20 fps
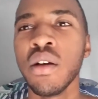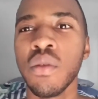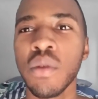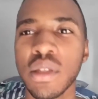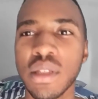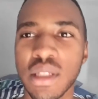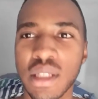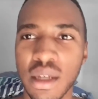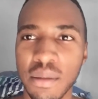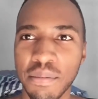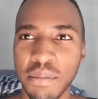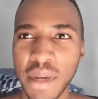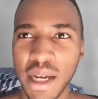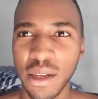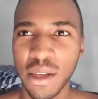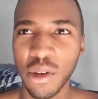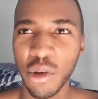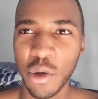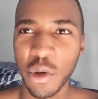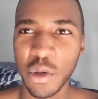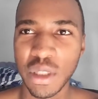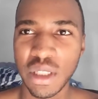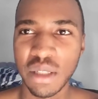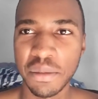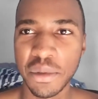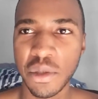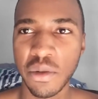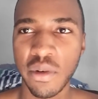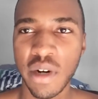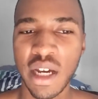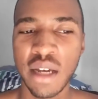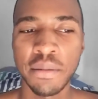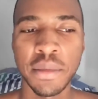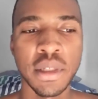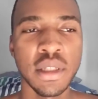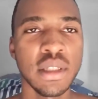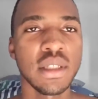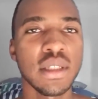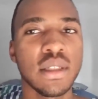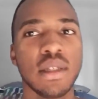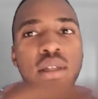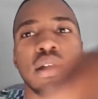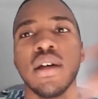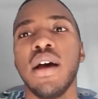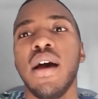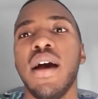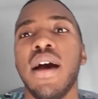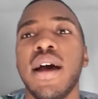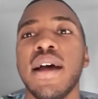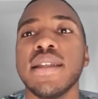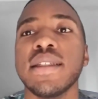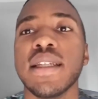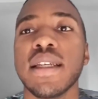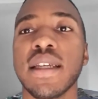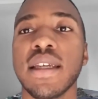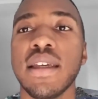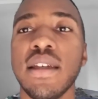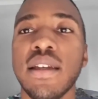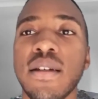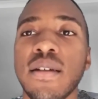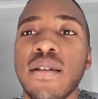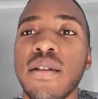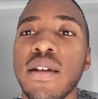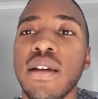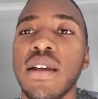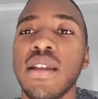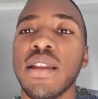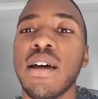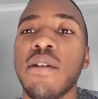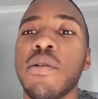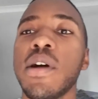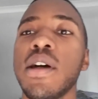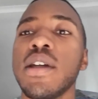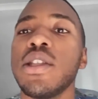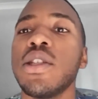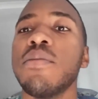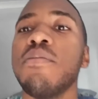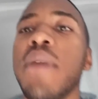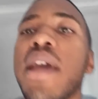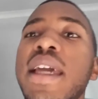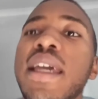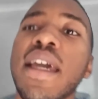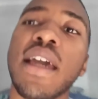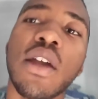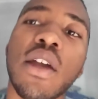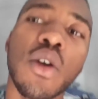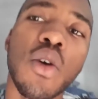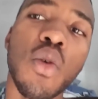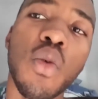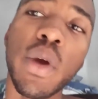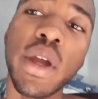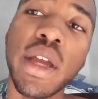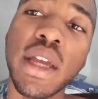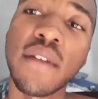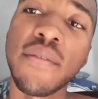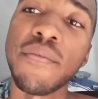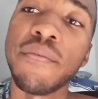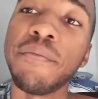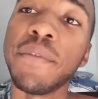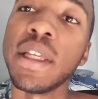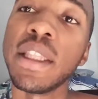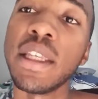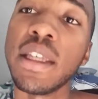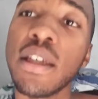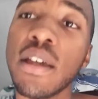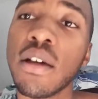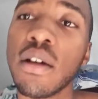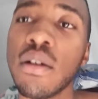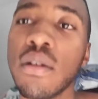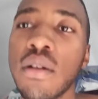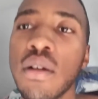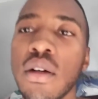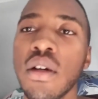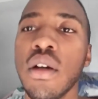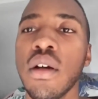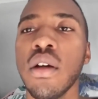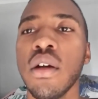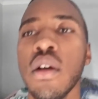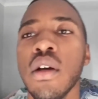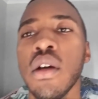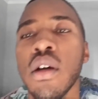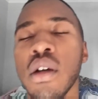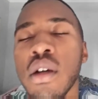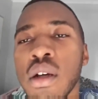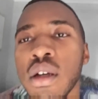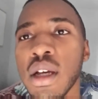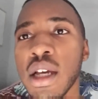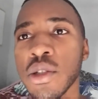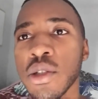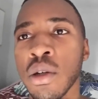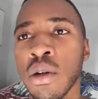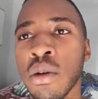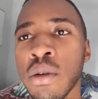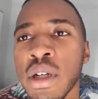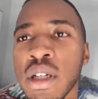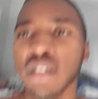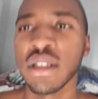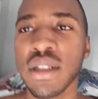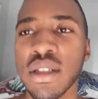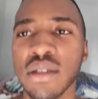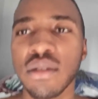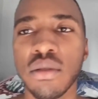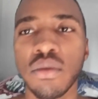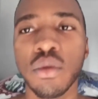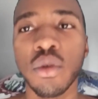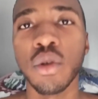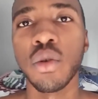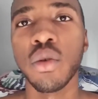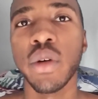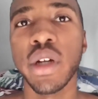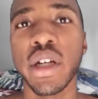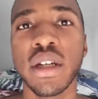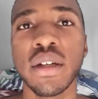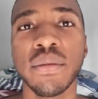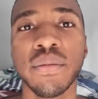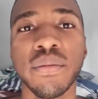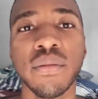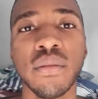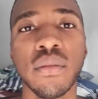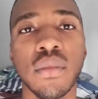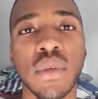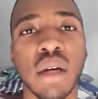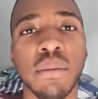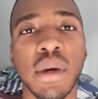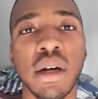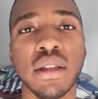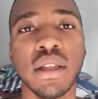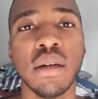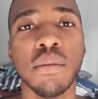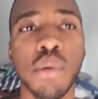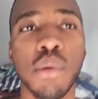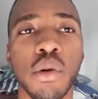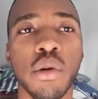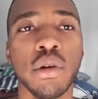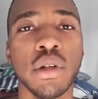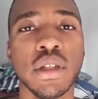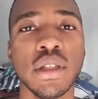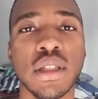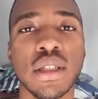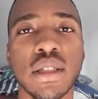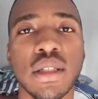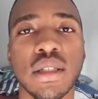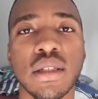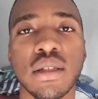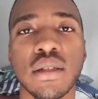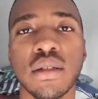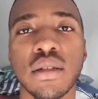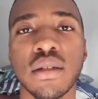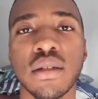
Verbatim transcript: What's up my loyal subscribers, Isaac here, and I wanted to make a quick video, as always, real quick, about the importance